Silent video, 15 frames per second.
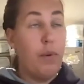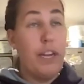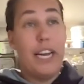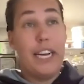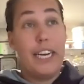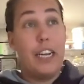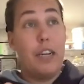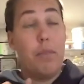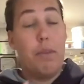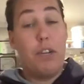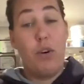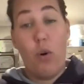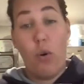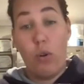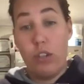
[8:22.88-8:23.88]
When they get a
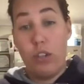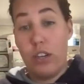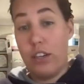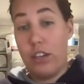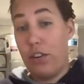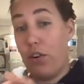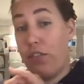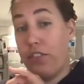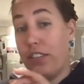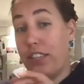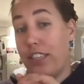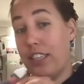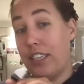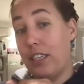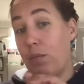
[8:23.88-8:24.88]
bit older, you often
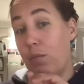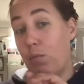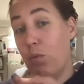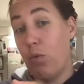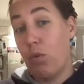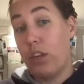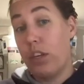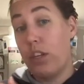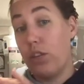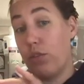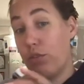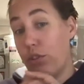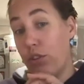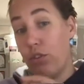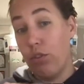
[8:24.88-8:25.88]
see them walking
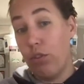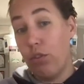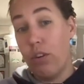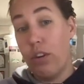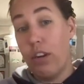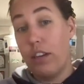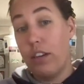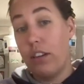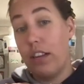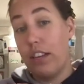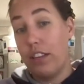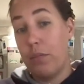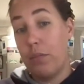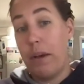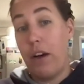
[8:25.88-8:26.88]
to the door that you
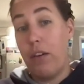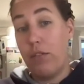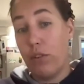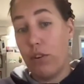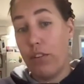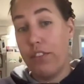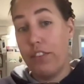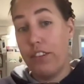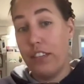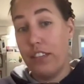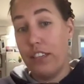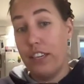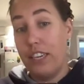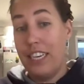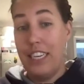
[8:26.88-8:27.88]
let them out often.
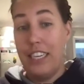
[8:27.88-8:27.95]
Yeah.